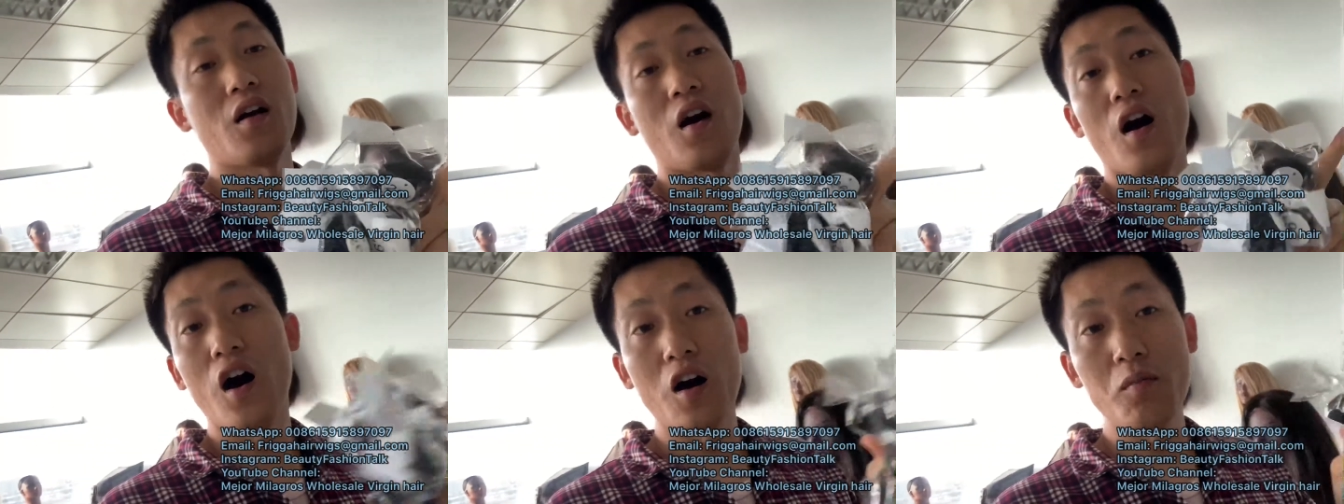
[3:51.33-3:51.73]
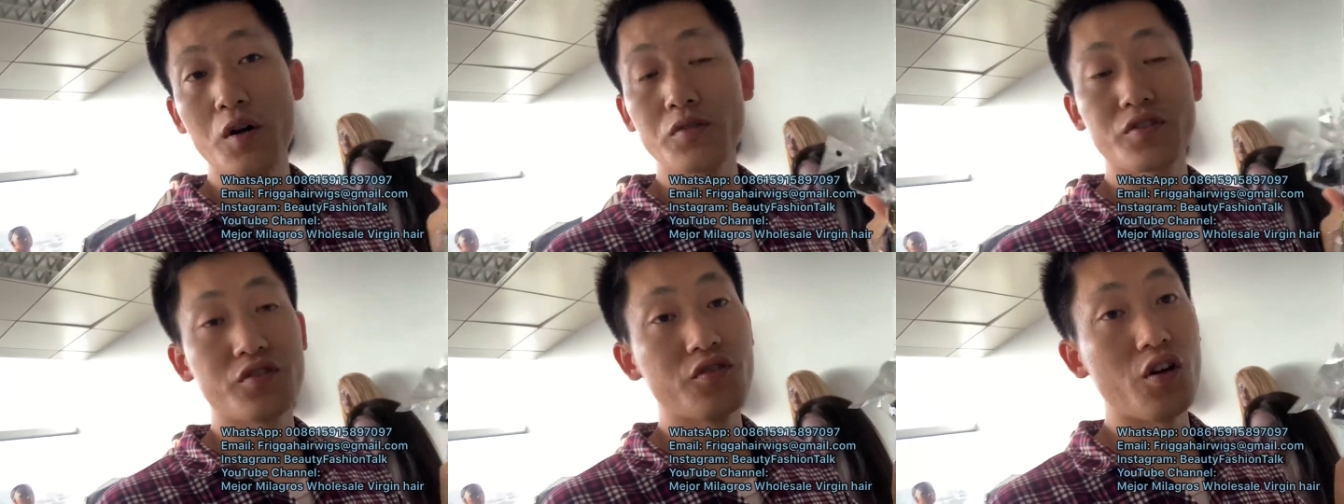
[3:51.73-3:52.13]

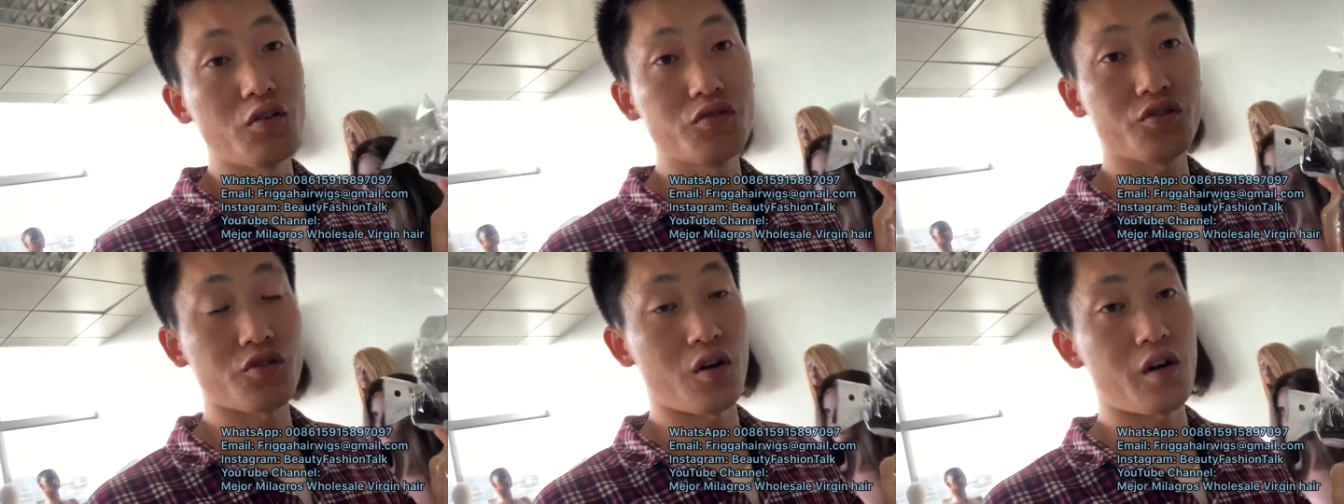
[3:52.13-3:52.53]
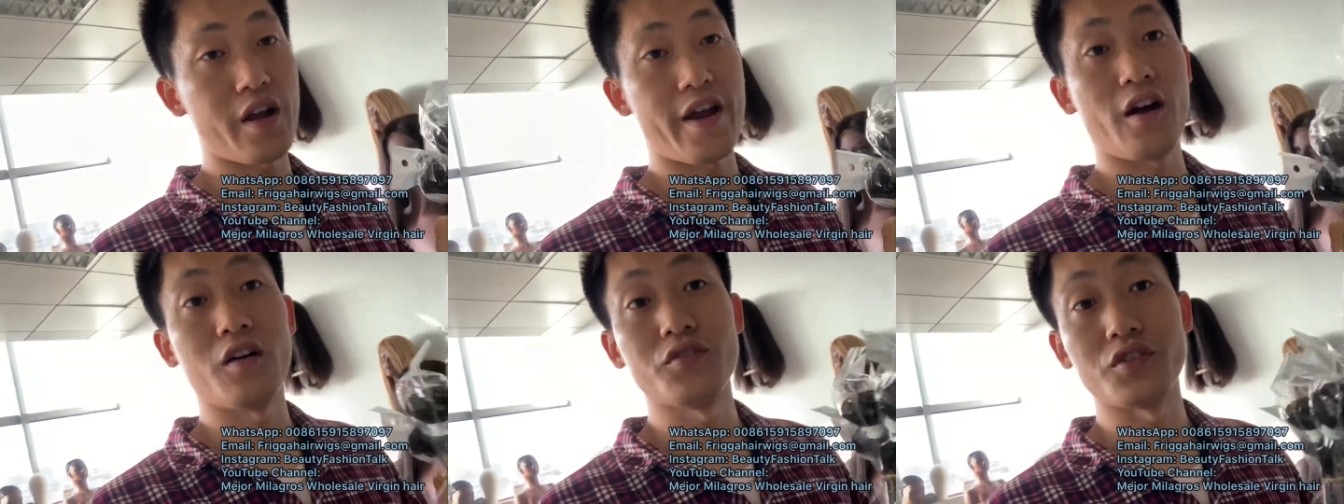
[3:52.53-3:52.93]
Almost no short
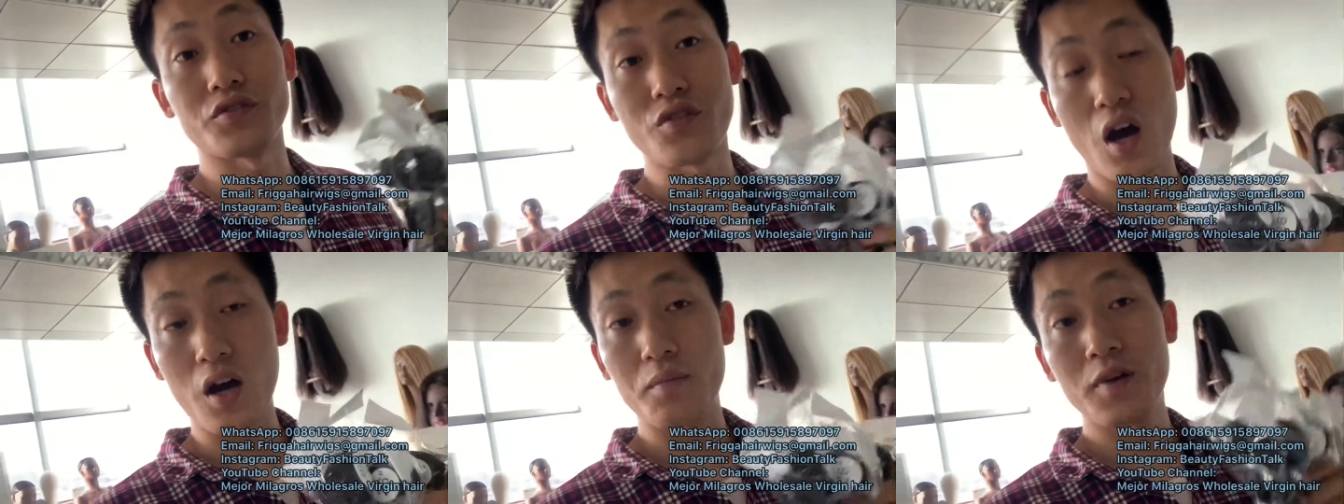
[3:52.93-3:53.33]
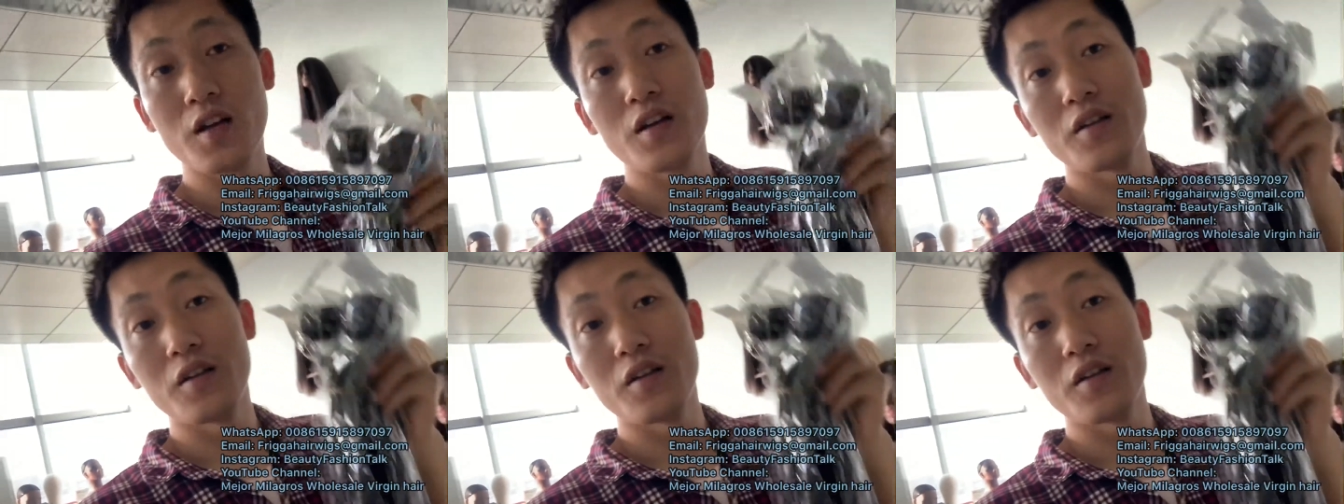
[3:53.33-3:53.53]
hair on the top.